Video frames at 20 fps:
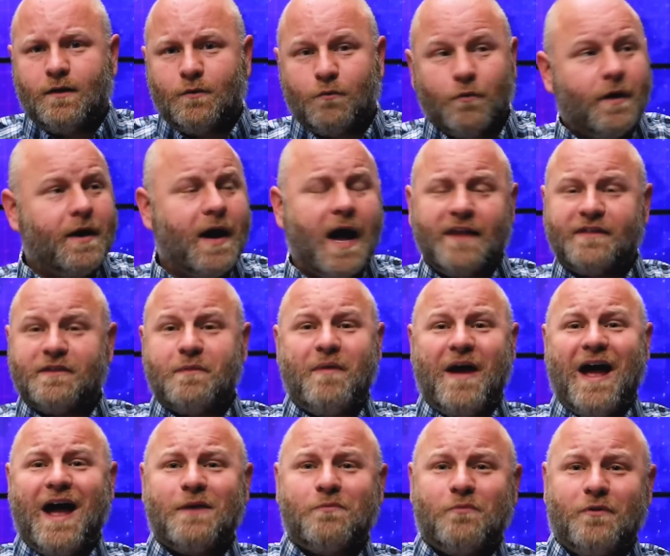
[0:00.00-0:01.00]
We're not the
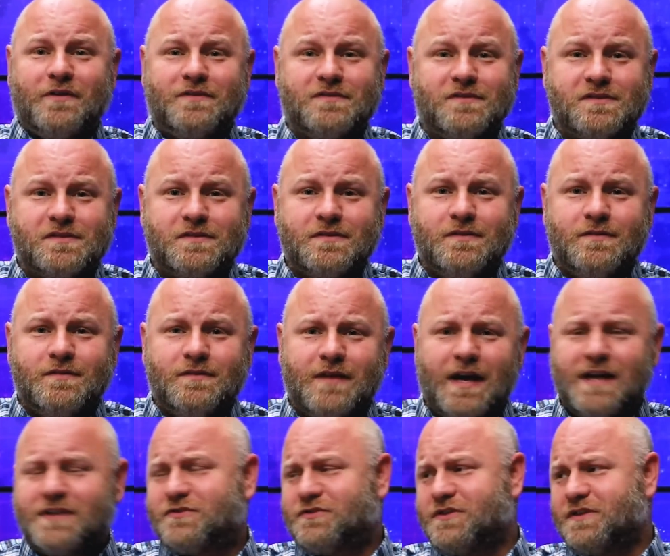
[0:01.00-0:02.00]
bad ones.
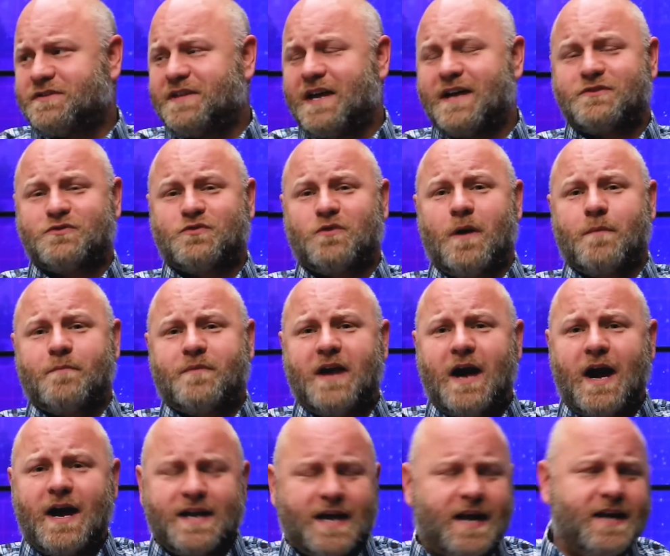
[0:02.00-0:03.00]
That's just that Trump
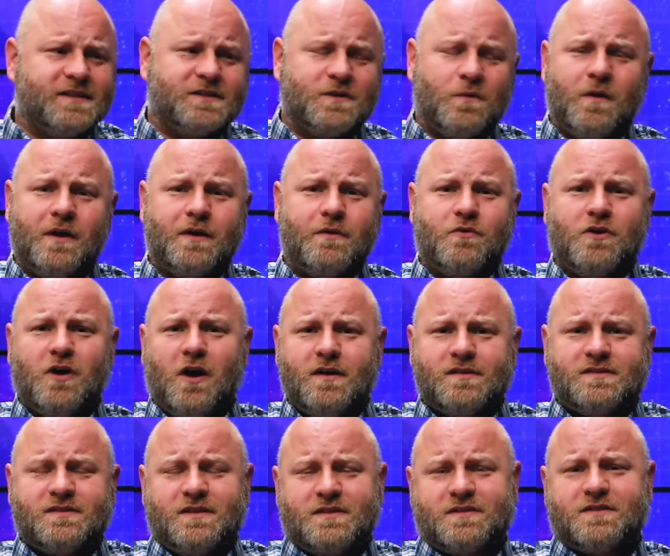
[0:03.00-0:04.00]
guy. He's the one who
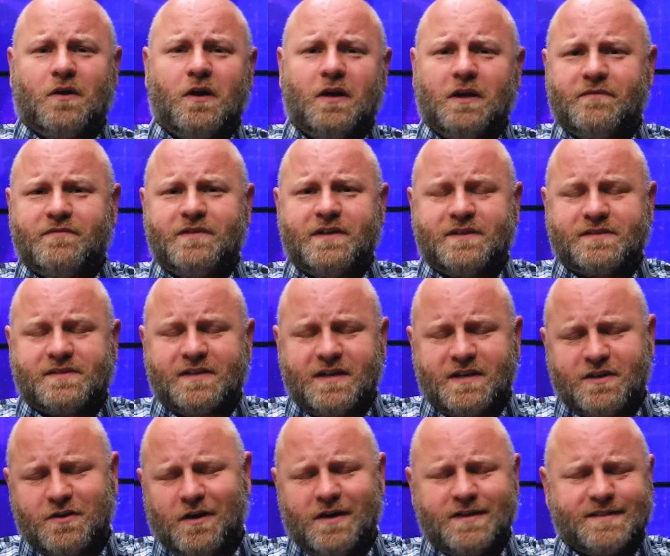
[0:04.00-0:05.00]
cost us all of this, and
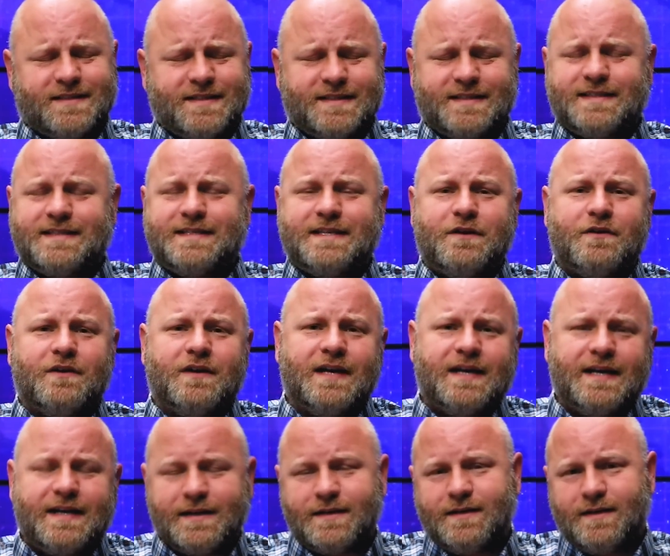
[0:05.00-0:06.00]
he cost us
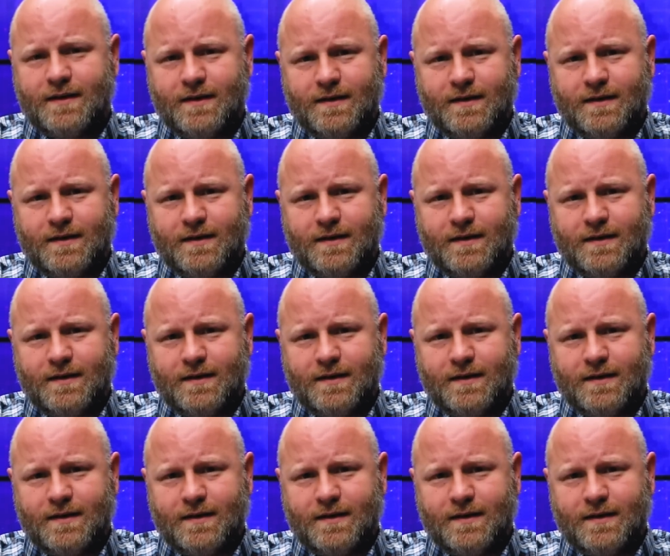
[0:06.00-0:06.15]
dearly.